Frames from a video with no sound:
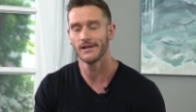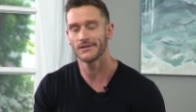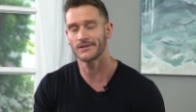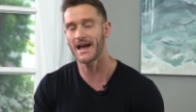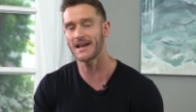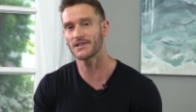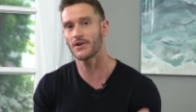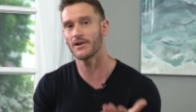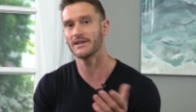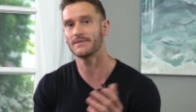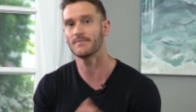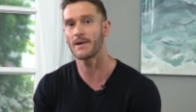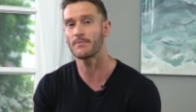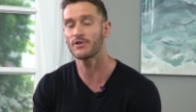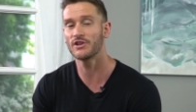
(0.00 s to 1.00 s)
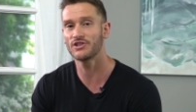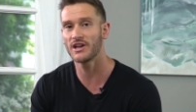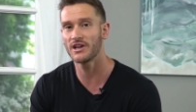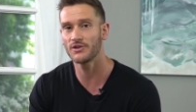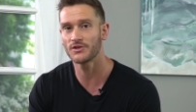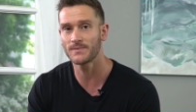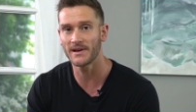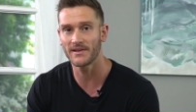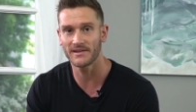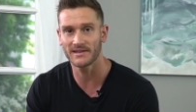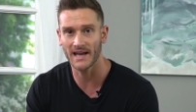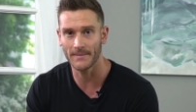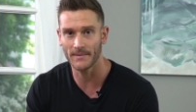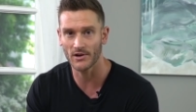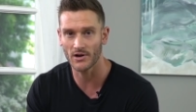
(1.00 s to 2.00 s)
So as always, I appreciate you spending the
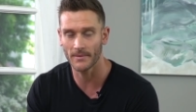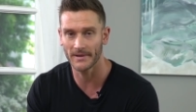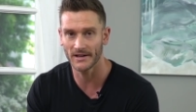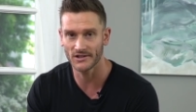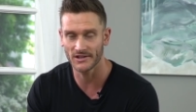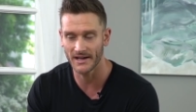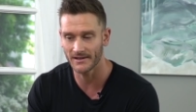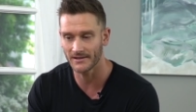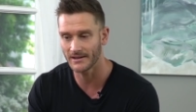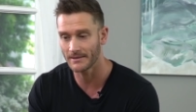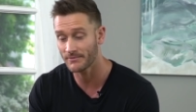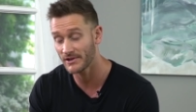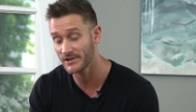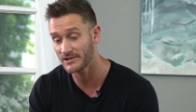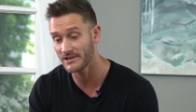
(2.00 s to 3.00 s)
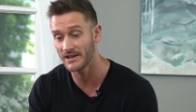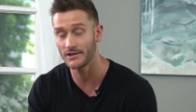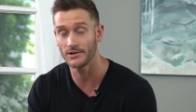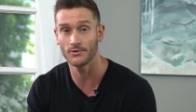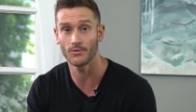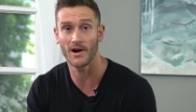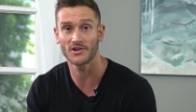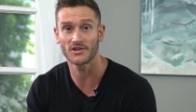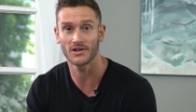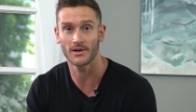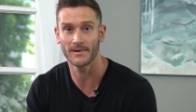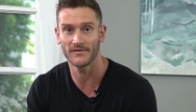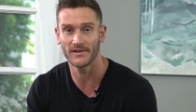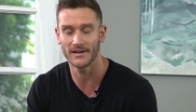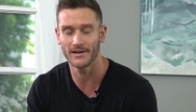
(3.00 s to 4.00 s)
time here on my channel. I appreciate you watching all
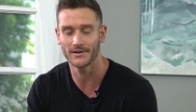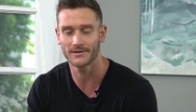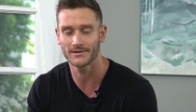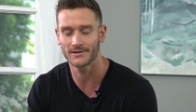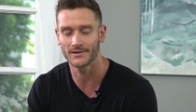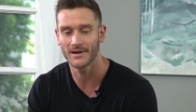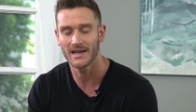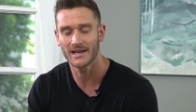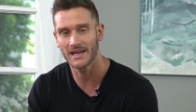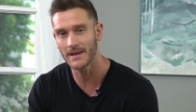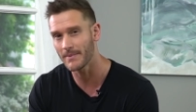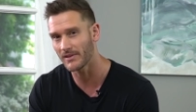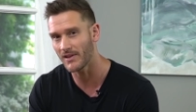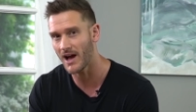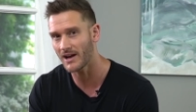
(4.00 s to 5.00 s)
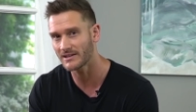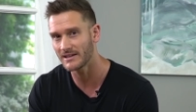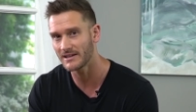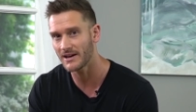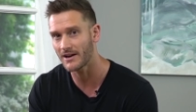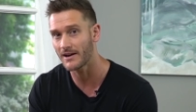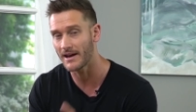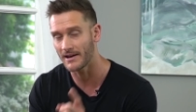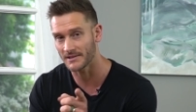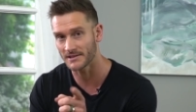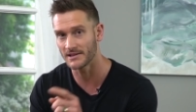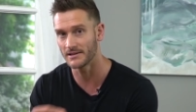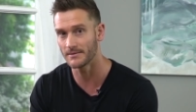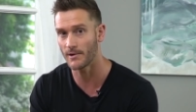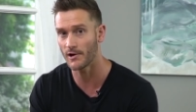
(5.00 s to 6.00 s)
my videos. So keep it locked in here and I'll
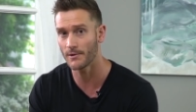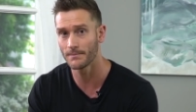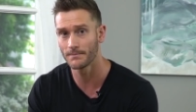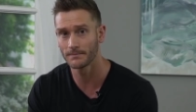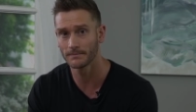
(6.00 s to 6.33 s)
see you tomorrow.